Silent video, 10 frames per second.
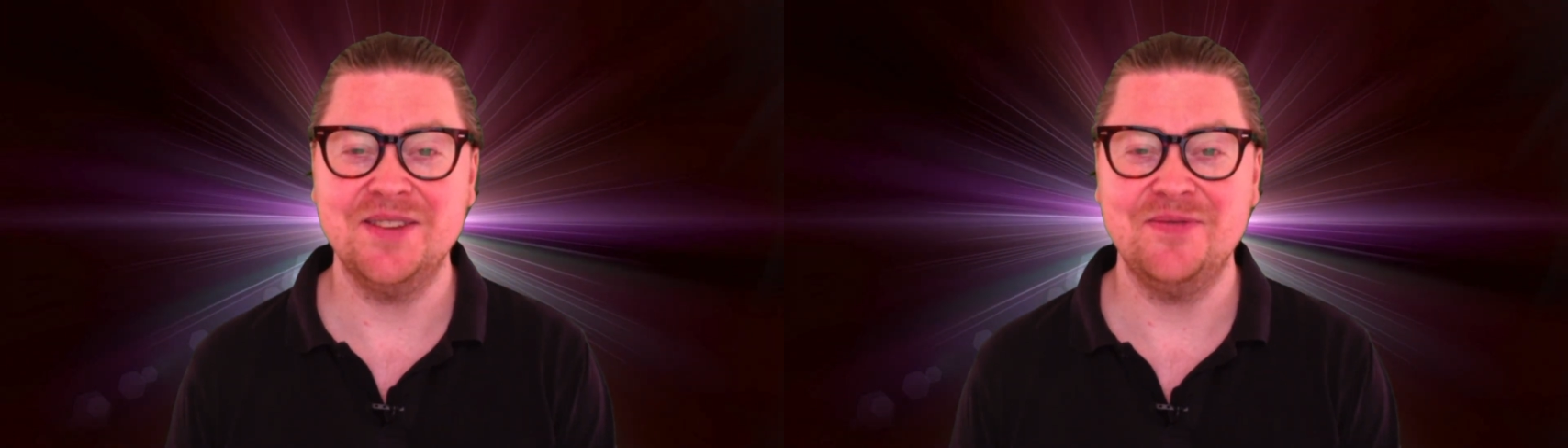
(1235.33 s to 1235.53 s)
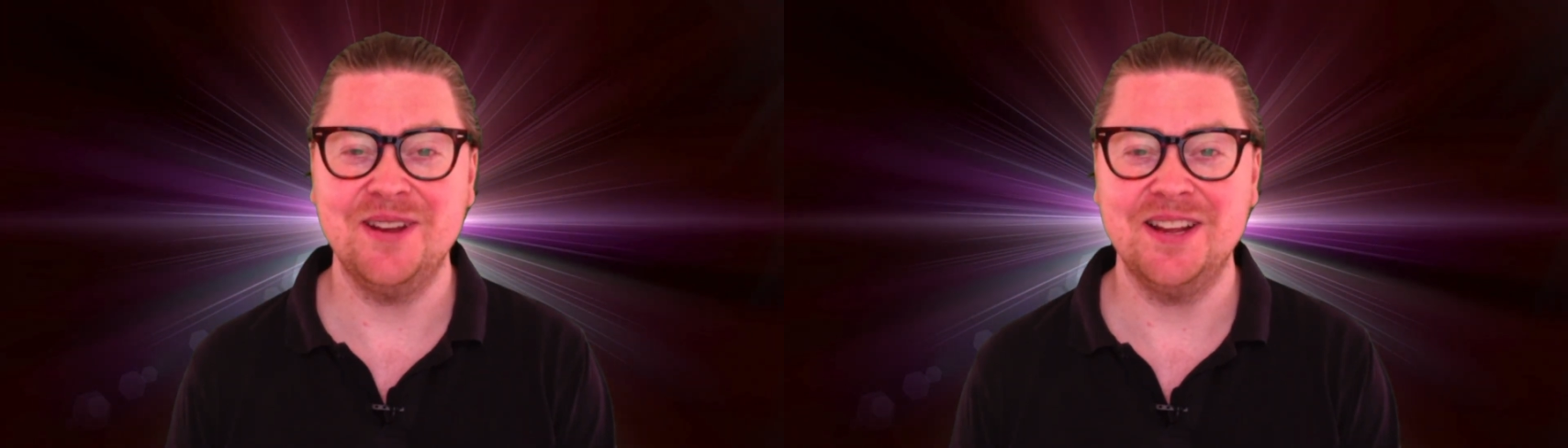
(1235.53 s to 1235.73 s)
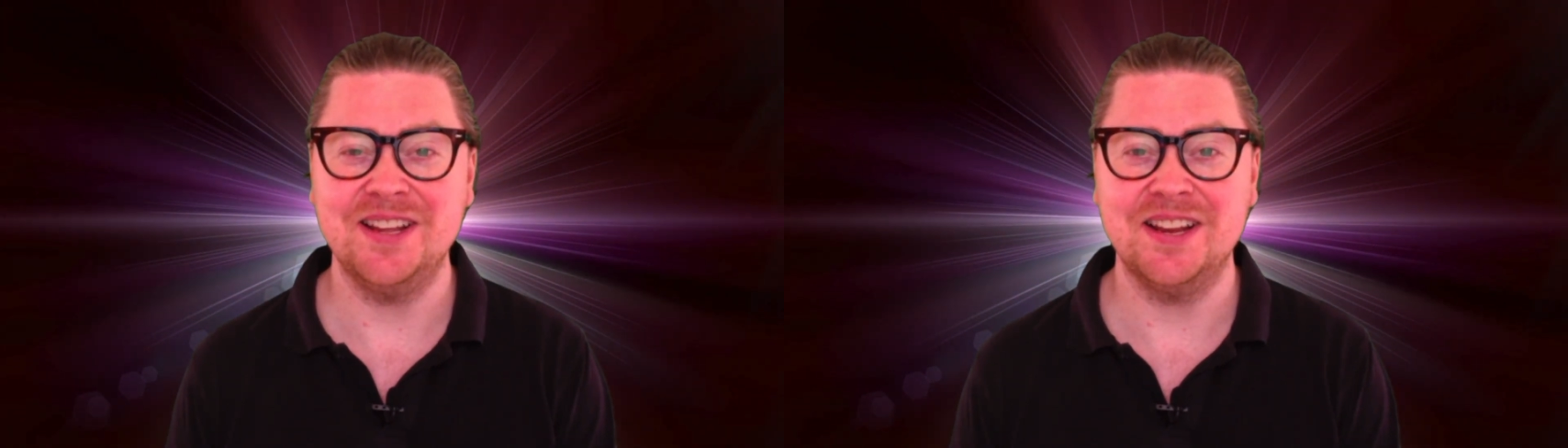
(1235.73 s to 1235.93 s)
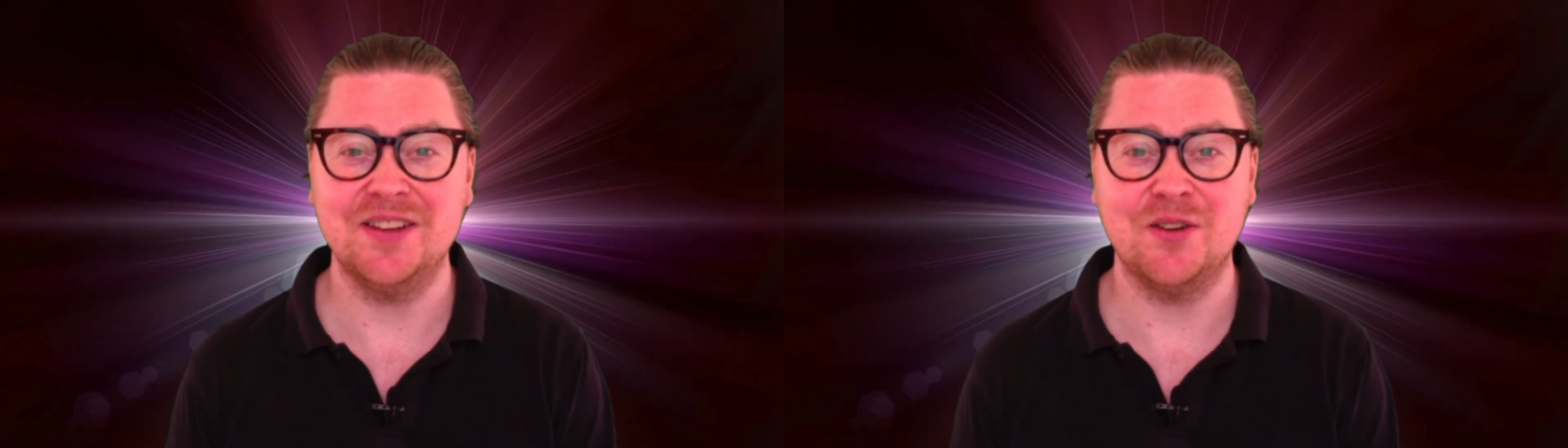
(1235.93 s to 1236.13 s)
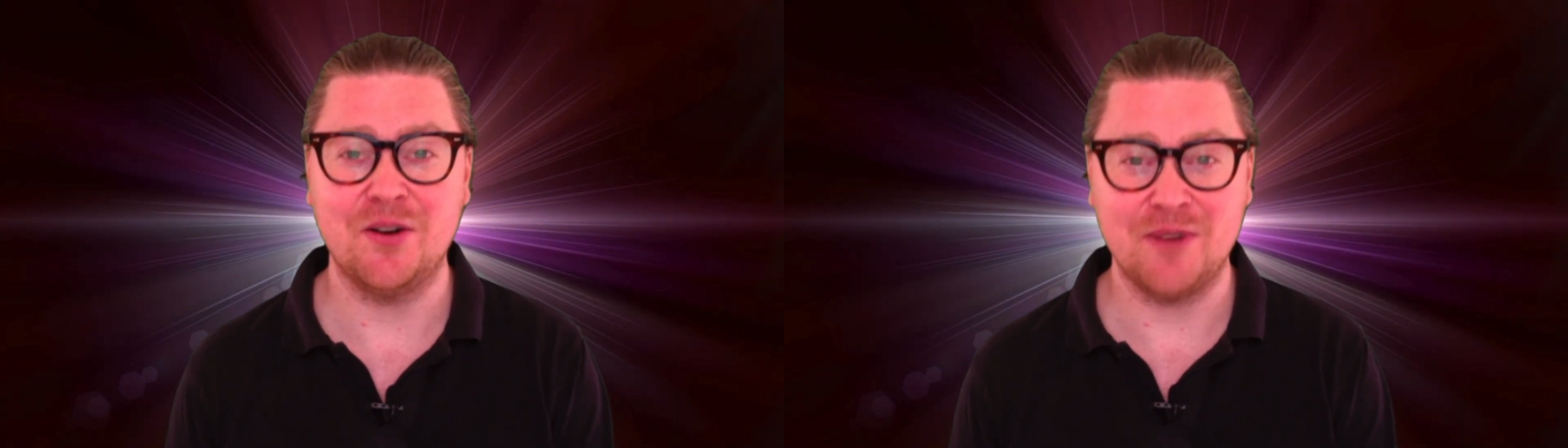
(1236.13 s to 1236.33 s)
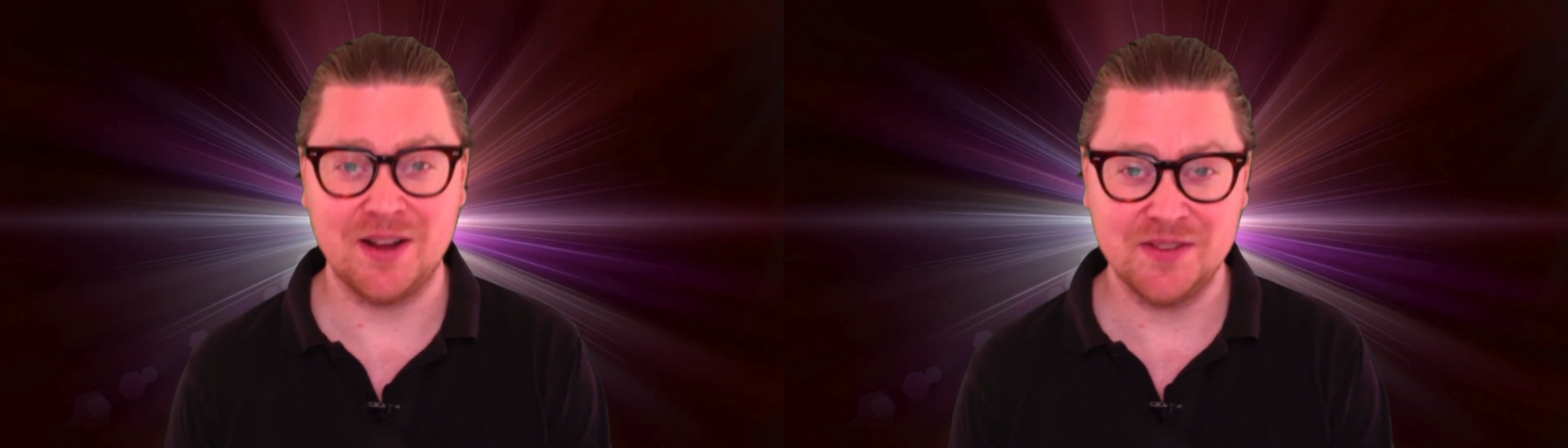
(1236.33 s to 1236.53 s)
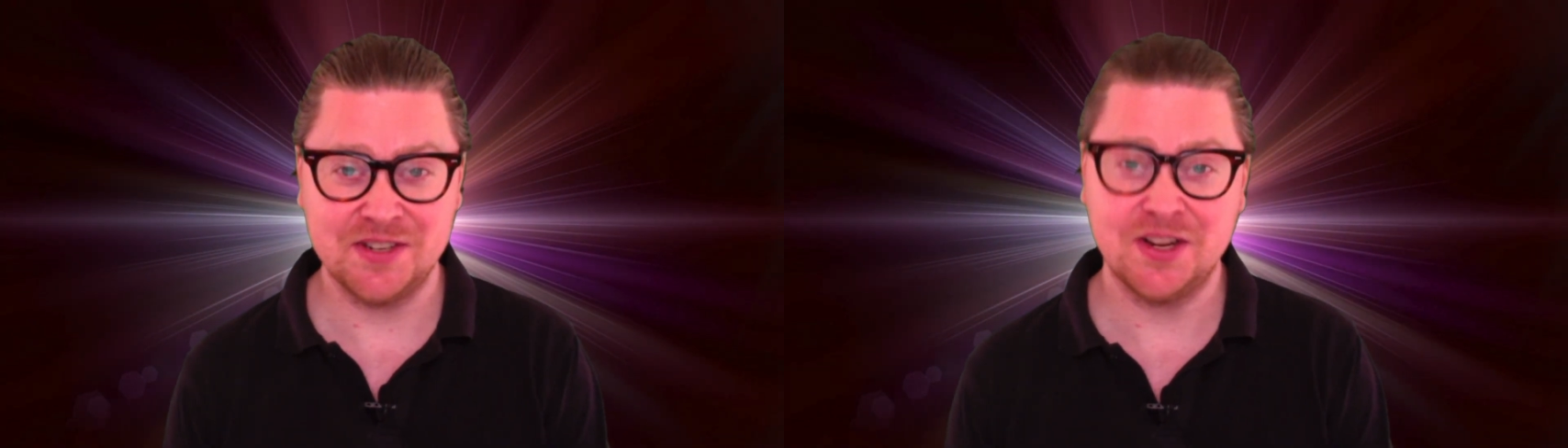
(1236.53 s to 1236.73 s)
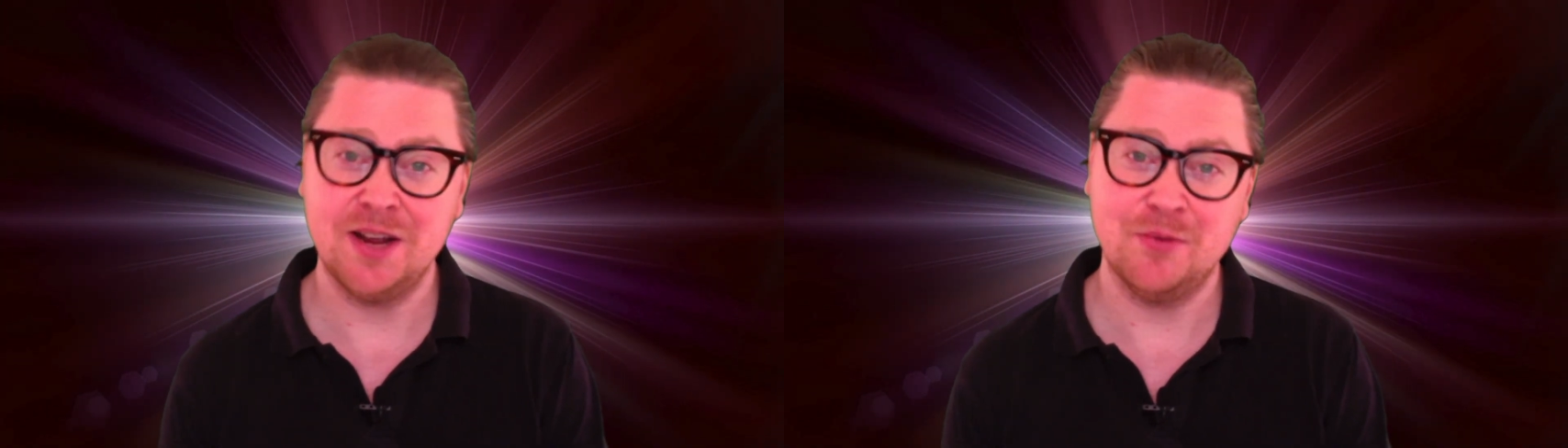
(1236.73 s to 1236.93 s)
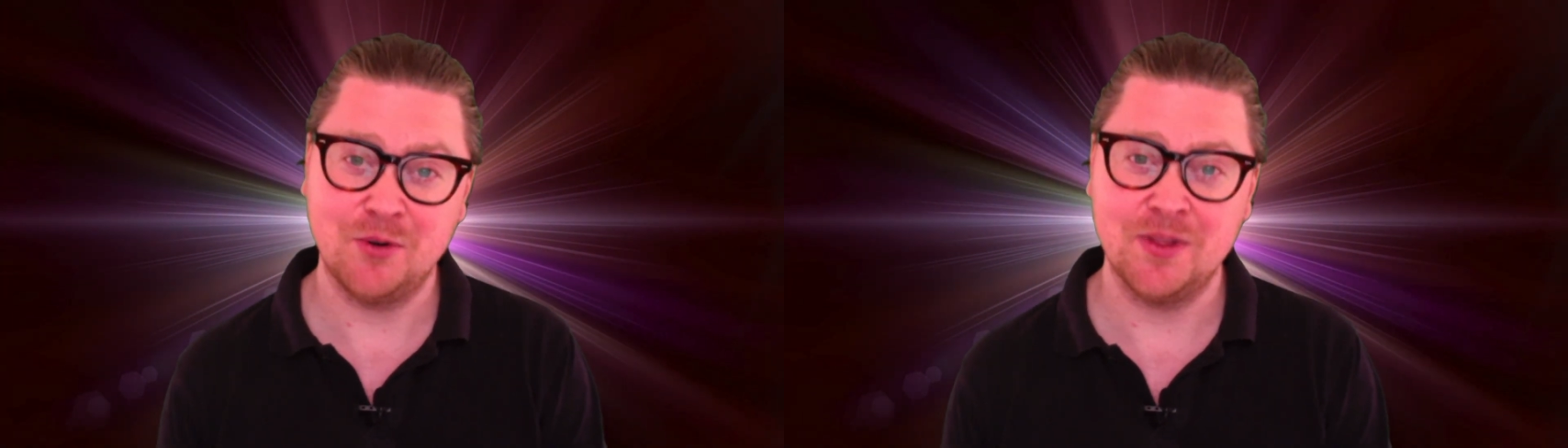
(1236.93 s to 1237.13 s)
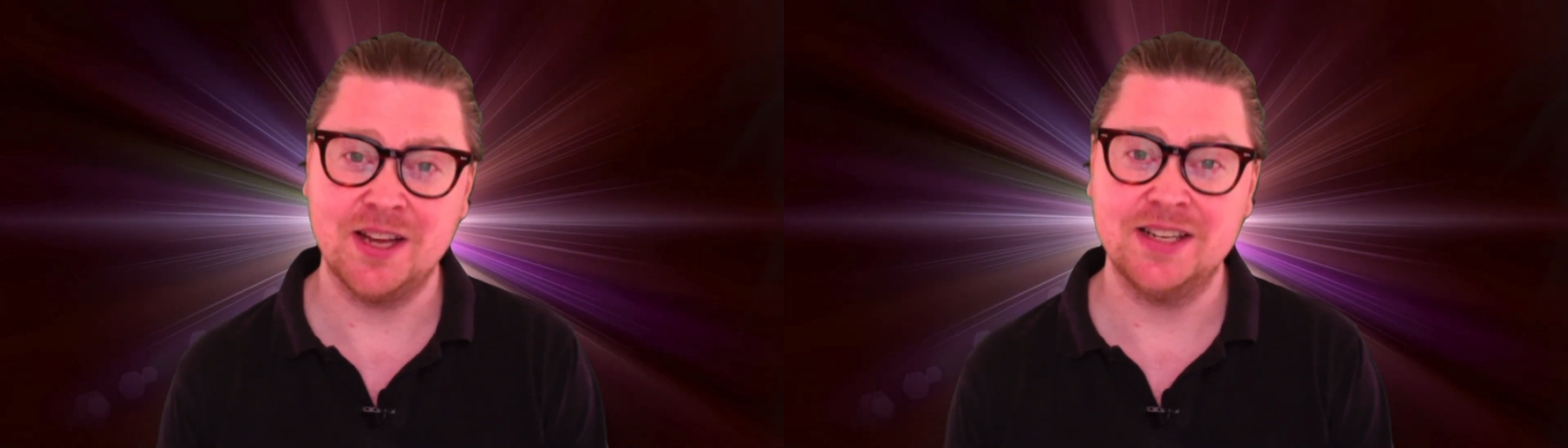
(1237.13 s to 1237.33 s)
a feeling around this time or
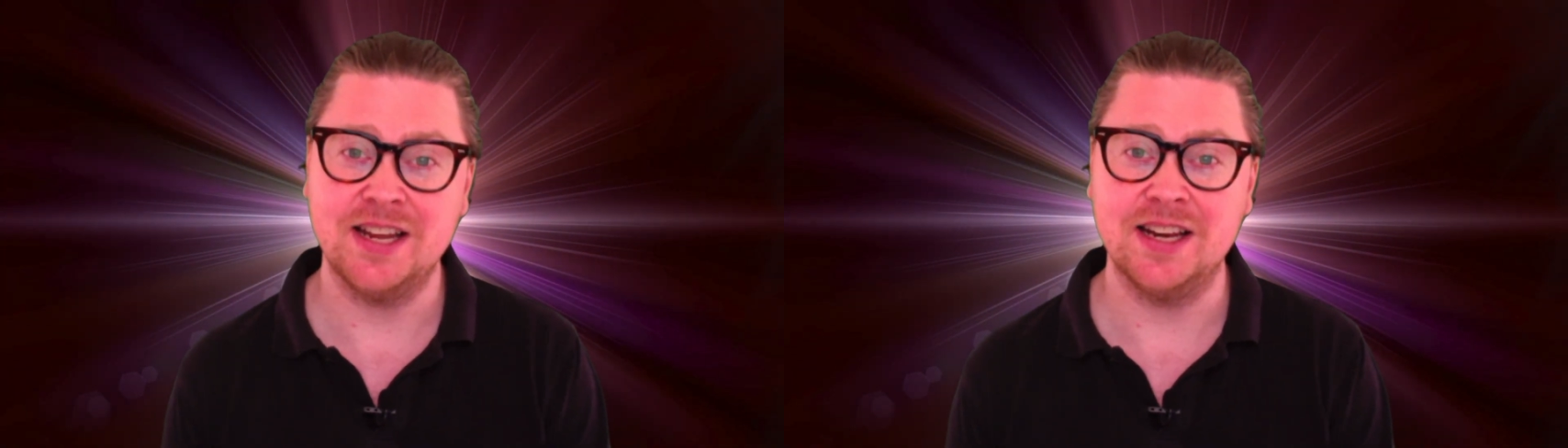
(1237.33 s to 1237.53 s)
on that day,